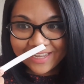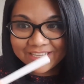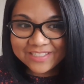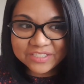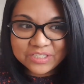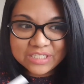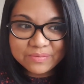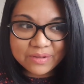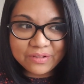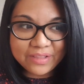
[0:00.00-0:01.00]
It doesn't
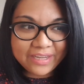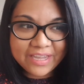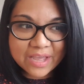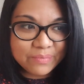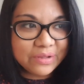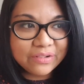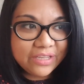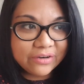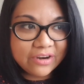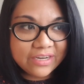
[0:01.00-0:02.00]
smell like
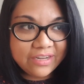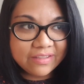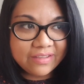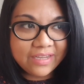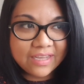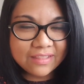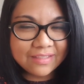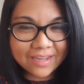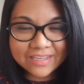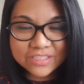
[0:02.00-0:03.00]
chemically or anything. It
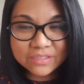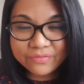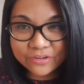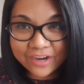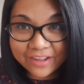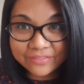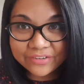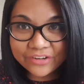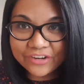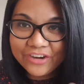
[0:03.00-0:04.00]
lasts
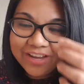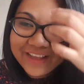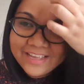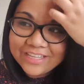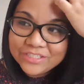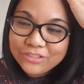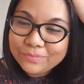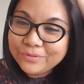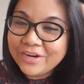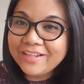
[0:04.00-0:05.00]
forever. It's
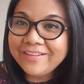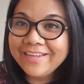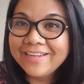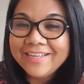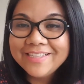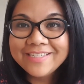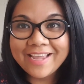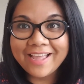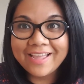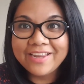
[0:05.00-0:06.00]
super elegant,
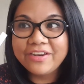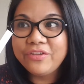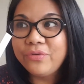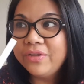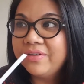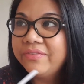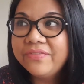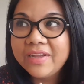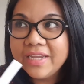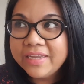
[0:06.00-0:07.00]
and you can
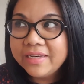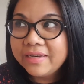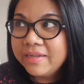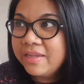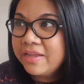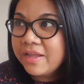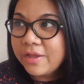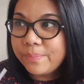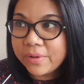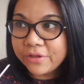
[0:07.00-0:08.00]
find
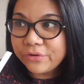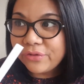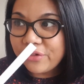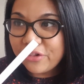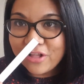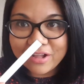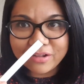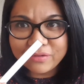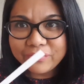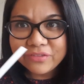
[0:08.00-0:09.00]
a bottle
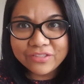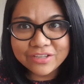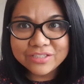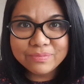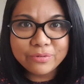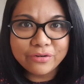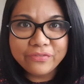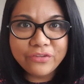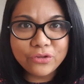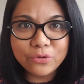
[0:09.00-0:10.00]
of this
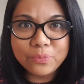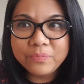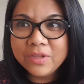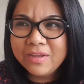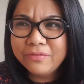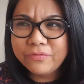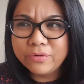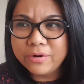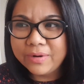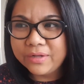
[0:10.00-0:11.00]
perfume
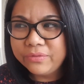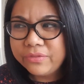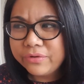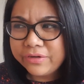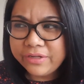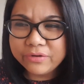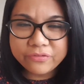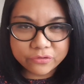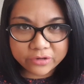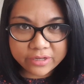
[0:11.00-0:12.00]
for around 30 or
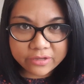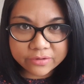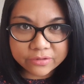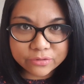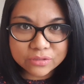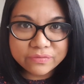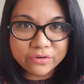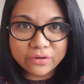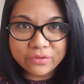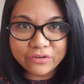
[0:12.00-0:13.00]
40 euros
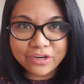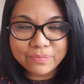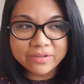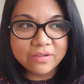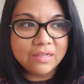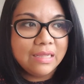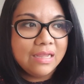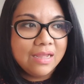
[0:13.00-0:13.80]
for 30 mil.